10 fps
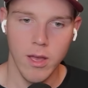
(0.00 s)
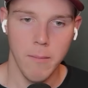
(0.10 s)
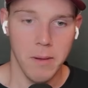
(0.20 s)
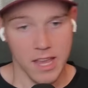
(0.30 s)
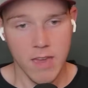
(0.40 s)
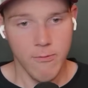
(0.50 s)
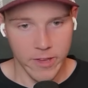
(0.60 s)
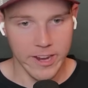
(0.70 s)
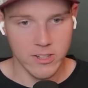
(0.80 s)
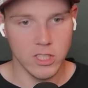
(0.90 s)
But he
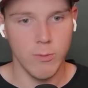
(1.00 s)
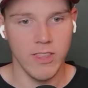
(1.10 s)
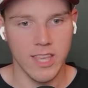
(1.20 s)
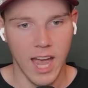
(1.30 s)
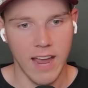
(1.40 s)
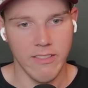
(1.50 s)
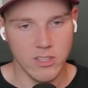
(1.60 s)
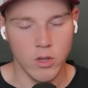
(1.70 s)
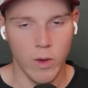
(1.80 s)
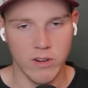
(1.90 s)
figures to be the guy in these
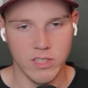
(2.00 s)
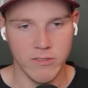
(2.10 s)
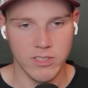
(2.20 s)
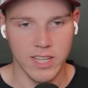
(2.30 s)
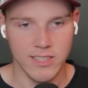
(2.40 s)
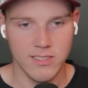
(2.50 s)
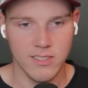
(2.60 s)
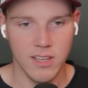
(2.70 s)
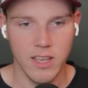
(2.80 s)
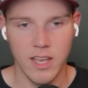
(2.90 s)
2 wide receiver sets
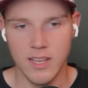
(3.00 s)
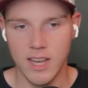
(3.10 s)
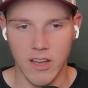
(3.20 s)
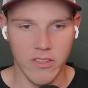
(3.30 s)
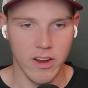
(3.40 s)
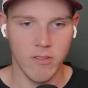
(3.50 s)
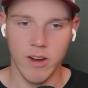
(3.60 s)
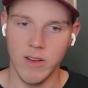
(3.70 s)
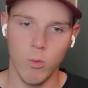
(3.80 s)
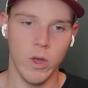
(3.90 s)
down there,
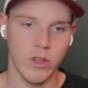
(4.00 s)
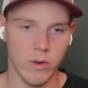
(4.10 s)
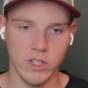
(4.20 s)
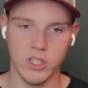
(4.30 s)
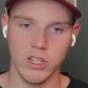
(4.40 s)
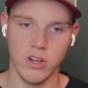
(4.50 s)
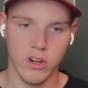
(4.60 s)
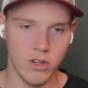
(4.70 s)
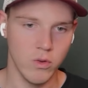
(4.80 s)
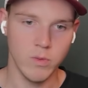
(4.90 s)
right? With Christian
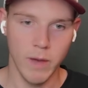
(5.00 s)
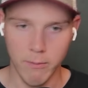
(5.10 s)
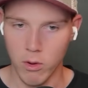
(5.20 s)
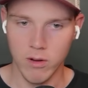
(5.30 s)
Kirk, who's been more,